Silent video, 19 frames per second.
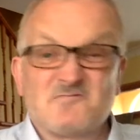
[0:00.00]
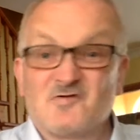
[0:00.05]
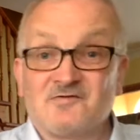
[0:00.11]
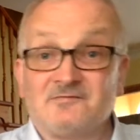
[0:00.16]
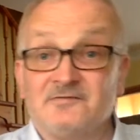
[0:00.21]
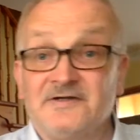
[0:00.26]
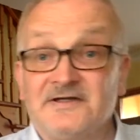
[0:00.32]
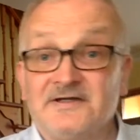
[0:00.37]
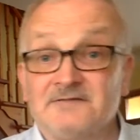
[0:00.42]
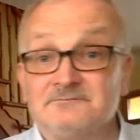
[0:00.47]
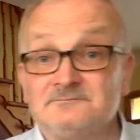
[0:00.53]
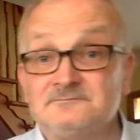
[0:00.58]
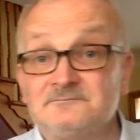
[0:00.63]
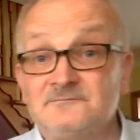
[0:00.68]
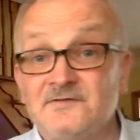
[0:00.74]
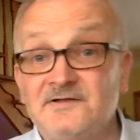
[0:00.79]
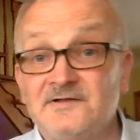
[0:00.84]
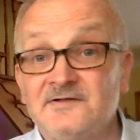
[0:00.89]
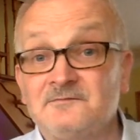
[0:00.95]
Great.
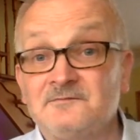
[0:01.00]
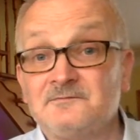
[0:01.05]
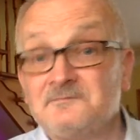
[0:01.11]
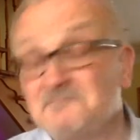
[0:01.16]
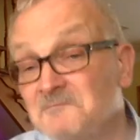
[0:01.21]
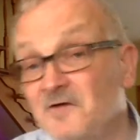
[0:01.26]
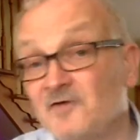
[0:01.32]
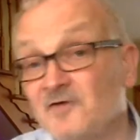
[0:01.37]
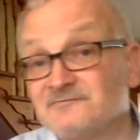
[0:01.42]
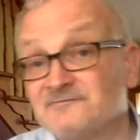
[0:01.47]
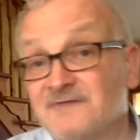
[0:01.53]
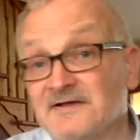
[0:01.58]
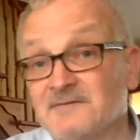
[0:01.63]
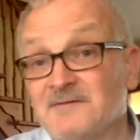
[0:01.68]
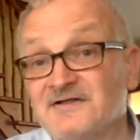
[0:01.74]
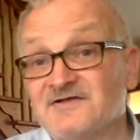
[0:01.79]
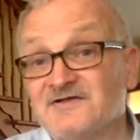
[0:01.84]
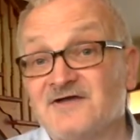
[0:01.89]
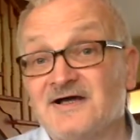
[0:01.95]
We can't
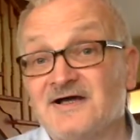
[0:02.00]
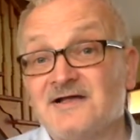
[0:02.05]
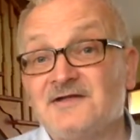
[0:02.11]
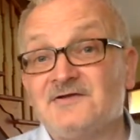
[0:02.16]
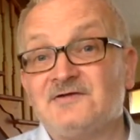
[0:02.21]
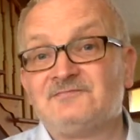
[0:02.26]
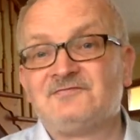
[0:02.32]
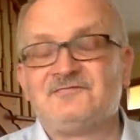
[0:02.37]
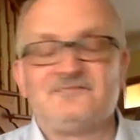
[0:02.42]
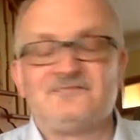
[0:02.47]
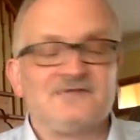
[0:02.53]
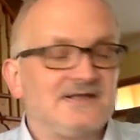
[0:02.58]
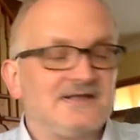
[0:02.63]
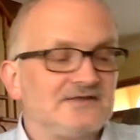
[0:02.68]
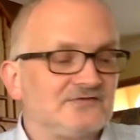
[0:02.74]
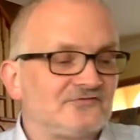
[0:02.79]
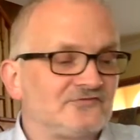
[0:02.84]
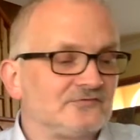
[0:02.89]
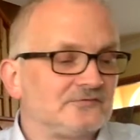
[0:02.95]
recommend it highly enough if you
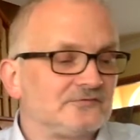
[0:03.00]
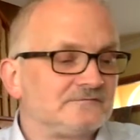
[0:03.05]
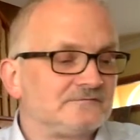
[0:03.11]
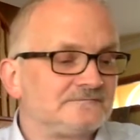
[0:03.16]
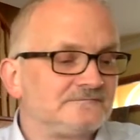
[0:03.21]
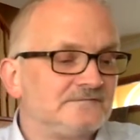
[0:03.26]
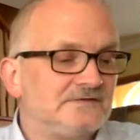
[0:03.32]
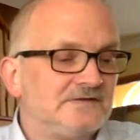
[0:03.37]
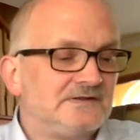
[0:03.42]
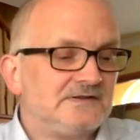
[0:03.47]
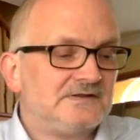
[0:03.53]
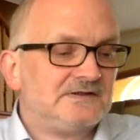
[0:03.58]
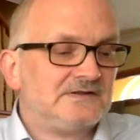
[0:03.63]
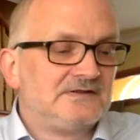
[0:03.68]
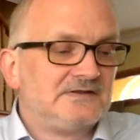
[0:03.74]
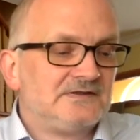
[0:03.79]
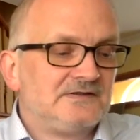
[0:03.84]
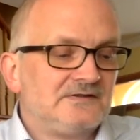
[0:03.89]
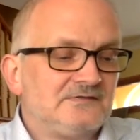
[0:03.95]
like sort of
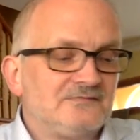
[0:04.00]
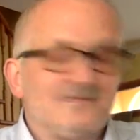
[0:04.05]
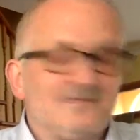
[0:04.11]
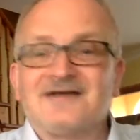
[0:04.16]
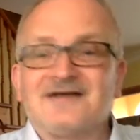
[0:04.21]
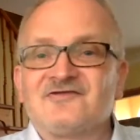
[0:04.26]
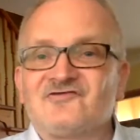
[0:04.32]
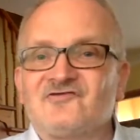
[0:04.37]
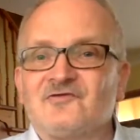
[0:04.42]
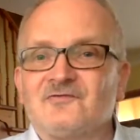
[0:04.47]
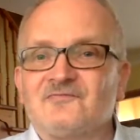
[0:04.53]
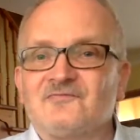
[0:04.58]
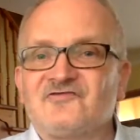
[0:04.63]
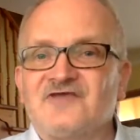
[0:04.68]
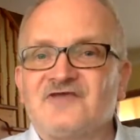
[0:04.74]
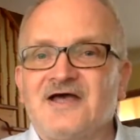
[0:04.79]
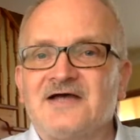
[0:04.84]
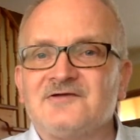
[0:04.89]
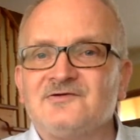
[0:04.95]
that sort of
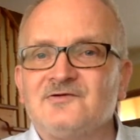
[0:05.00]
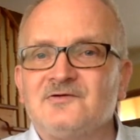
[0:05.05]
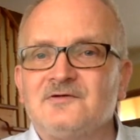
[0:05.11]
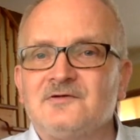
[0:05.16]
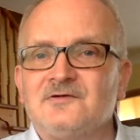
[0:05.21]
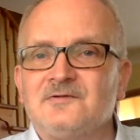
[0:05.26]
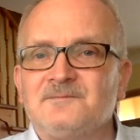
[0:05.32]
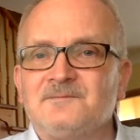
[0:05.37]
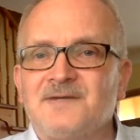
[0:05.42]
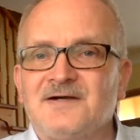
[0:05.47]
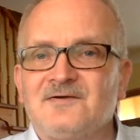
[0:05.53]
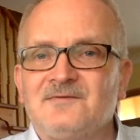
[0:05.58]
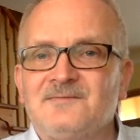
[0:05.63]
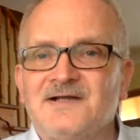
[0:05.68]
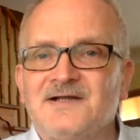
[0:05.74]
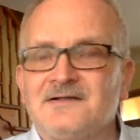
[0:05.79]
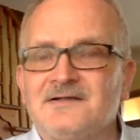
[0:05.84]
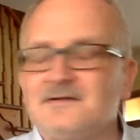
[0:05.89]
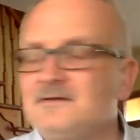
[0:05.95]
Scando power
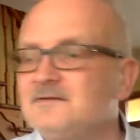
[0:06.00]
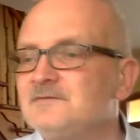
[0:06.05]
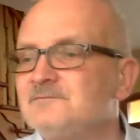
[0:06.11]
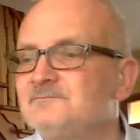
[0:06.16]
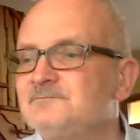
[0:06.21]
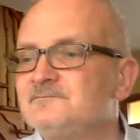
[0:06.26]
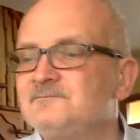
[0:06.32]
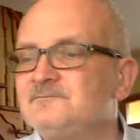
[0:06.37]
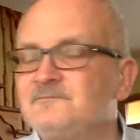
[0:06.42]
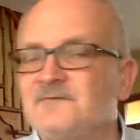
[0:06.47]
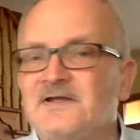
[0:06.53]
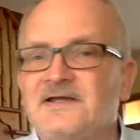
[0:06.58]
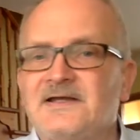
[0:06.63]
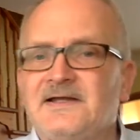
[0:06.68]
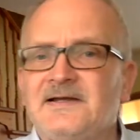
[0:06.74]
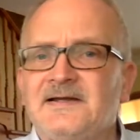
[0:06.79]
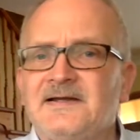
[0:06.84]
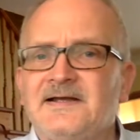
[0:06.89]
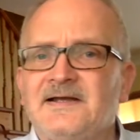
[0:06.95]
metal
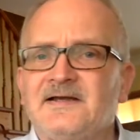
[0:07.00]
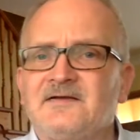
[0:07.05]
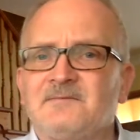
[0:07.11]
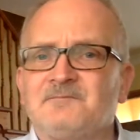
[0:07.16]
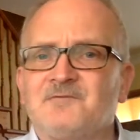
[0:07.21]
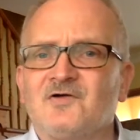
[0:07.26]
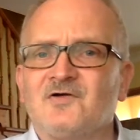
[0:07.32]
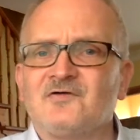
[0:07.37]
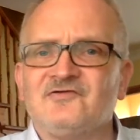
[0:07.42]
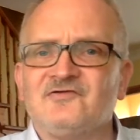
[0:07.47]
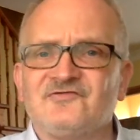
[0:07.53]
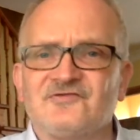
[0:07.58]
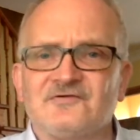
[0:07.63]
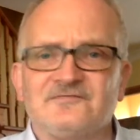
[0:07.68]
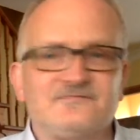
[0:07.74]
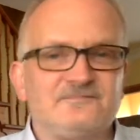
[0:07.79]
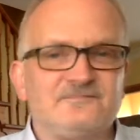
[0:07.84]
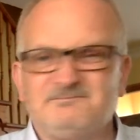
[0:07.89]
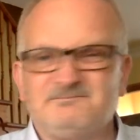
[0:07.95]
proggy
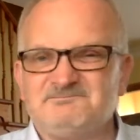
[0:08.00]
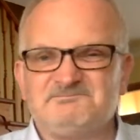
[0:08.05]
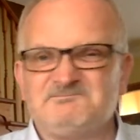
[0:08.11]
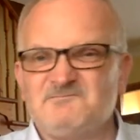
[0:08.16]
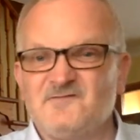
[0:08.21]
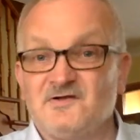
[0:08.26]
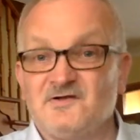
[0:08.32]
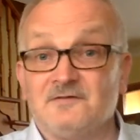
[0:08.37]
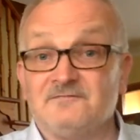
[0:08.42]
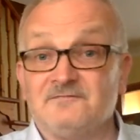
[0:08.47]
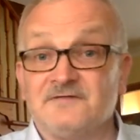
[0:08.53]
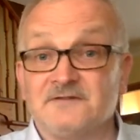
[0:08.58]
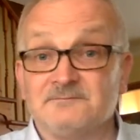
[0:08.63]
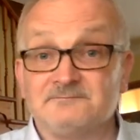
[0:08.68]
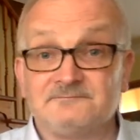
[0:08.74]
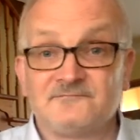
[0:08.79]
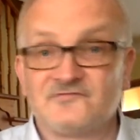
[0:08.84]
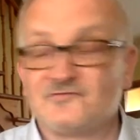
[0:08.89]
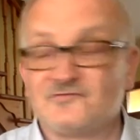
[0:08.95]
stuff. You'll love it.
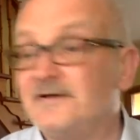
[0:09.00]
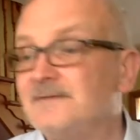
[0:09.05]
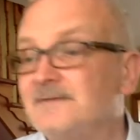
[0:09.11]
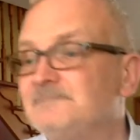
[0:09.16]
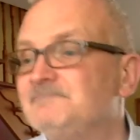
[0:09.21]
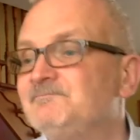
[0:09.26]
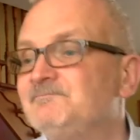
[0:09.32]
It's great.